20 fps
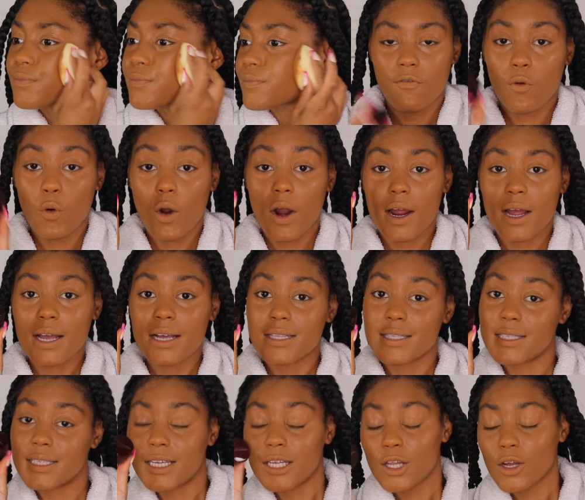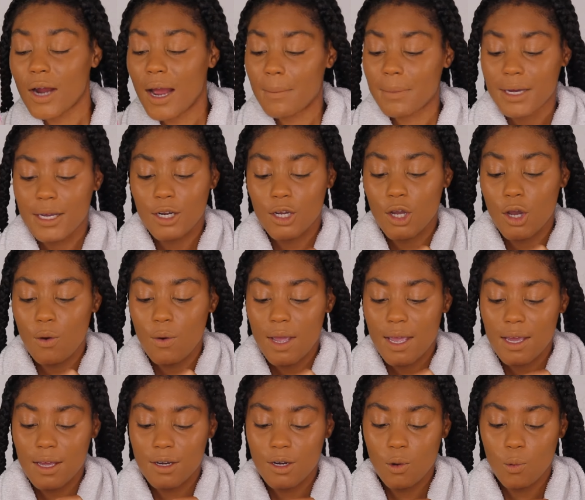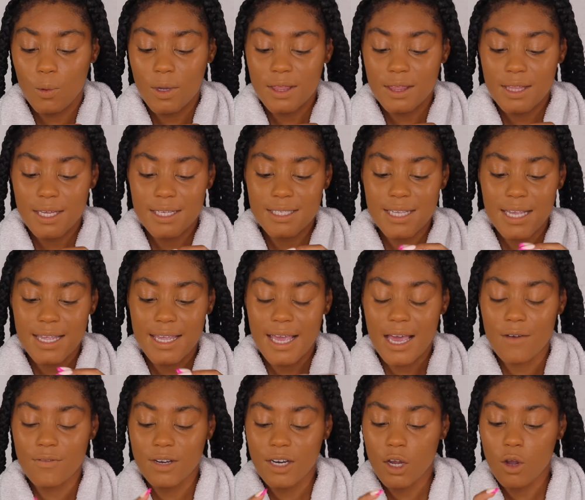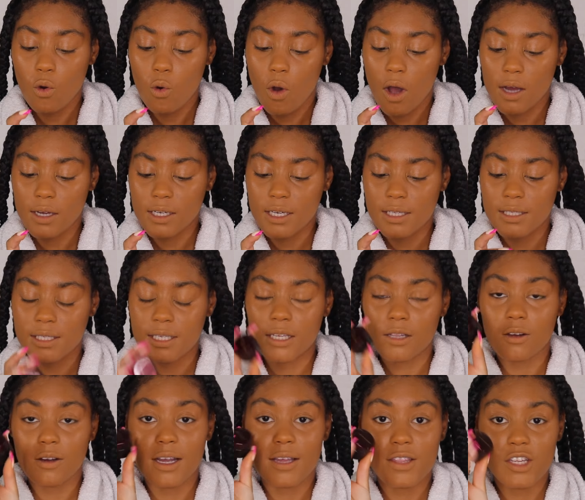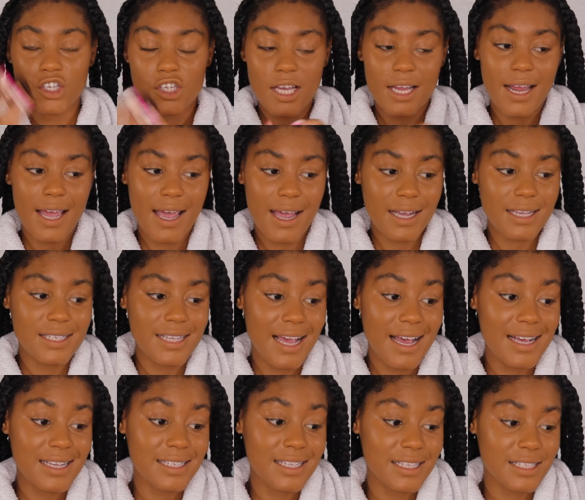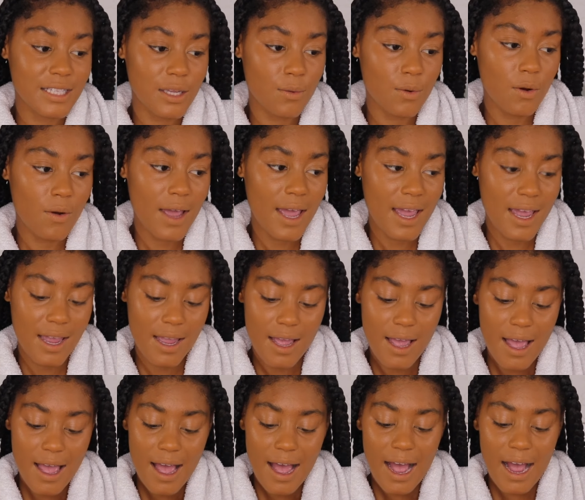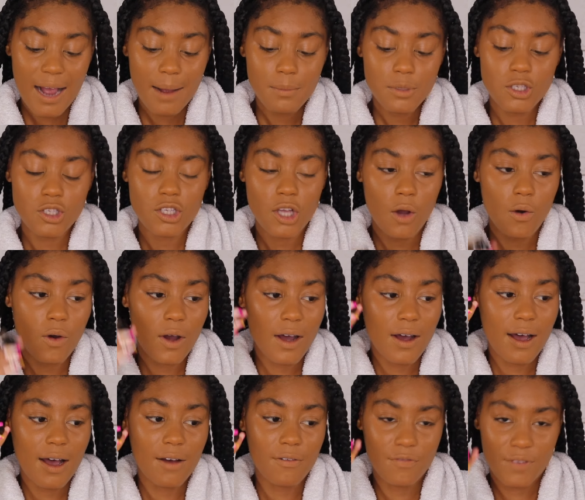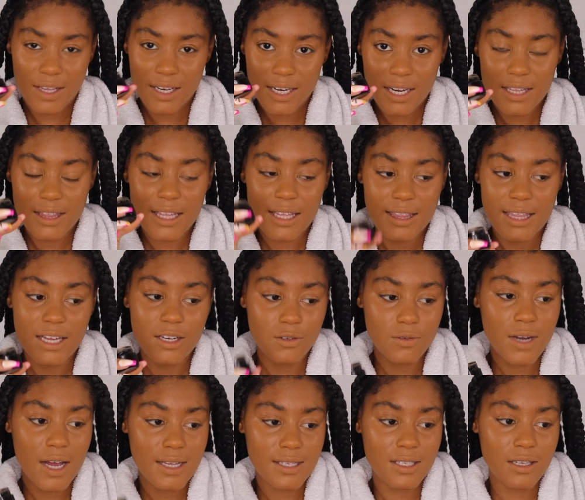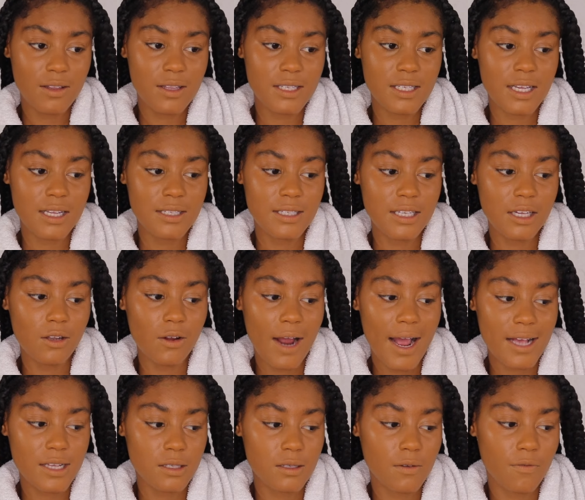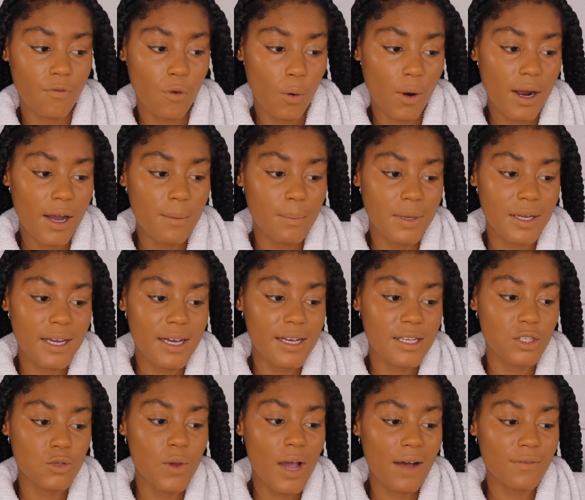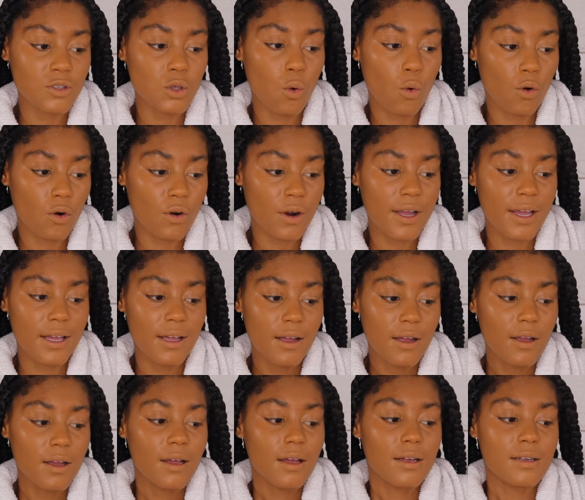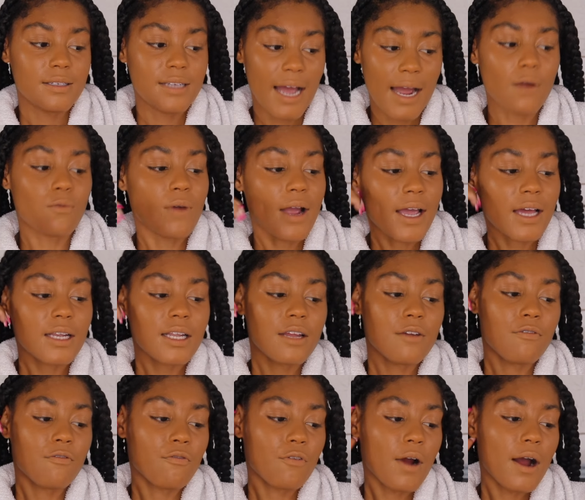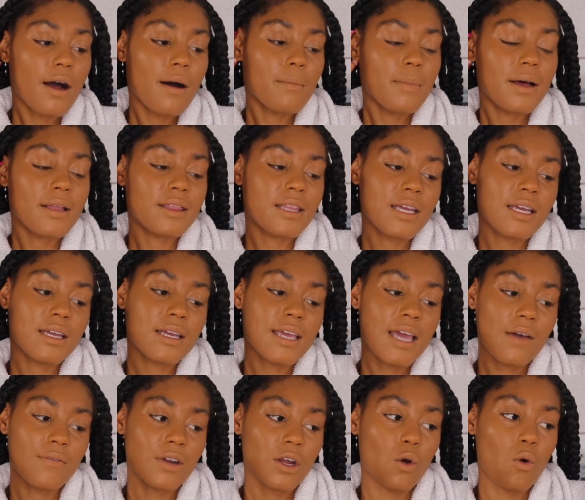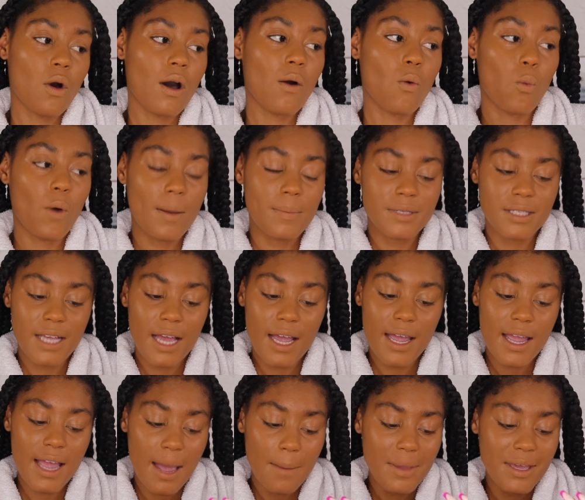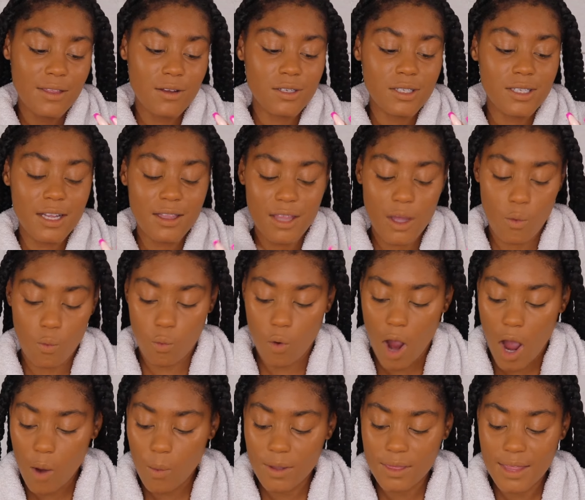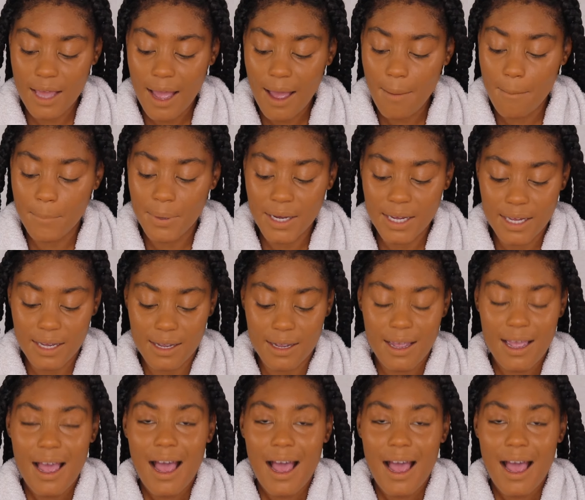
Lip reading: for concealer, I'm going to go in with this Kevin Aucoin concealer in the shade XS08. I'm so offended that they do not sell this concealer at Sephora because you have to order it directly from the Kevin Aucoin website. I mean, there's nothing wrong with that, but